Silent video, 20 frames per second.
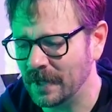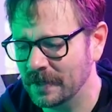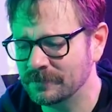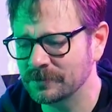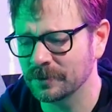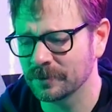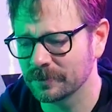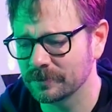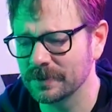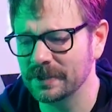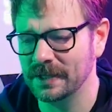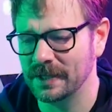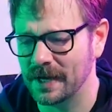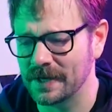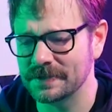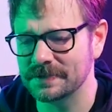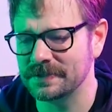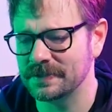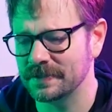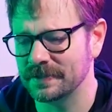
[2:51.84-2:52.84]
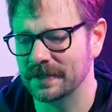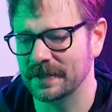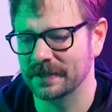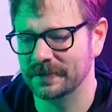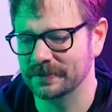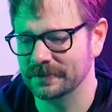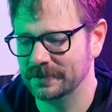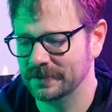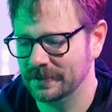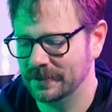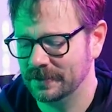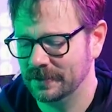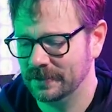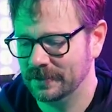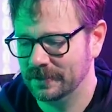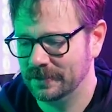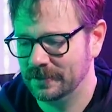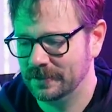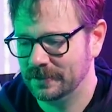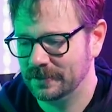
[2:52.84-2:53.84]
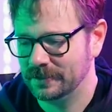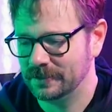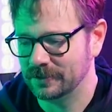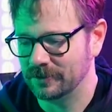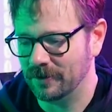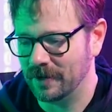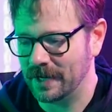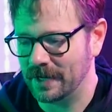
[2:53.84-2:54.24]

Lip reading: sort of realized that, you know,